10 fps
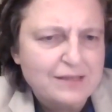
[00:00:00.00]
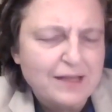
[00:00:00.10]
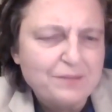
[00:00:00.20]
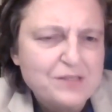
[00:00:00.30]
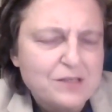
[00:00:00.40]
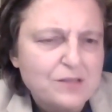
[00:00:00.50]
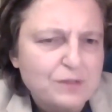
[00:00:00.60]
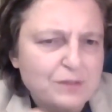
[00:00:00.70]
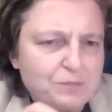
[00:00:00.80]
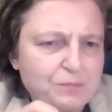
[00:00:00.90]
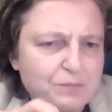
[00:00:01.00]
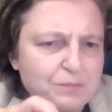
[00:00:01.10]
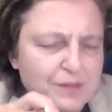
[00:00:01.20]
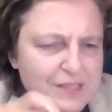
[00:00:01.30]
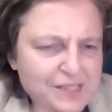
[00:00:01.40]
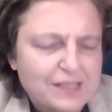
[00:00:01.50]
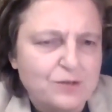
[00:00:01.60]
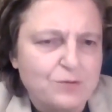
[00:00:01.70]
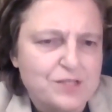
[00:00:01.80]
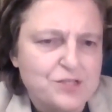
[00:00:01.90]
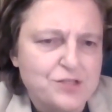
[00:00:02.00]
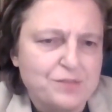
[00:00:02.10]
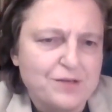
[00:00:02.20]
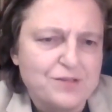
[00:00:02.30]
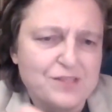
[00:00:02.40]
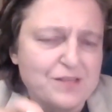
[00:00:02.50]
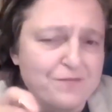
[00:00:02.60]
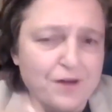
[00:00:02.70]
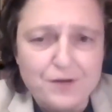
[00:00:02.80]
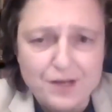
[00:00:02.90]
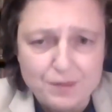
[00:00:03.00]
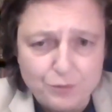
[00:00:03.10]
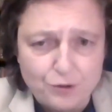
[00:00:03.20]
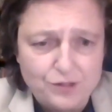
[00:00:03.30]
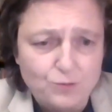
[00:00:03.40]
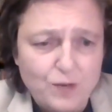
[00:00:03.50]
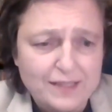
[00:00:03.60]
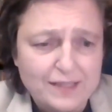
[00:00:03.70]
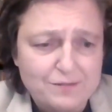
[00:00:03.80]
Let me start with political question, because it's a very important one.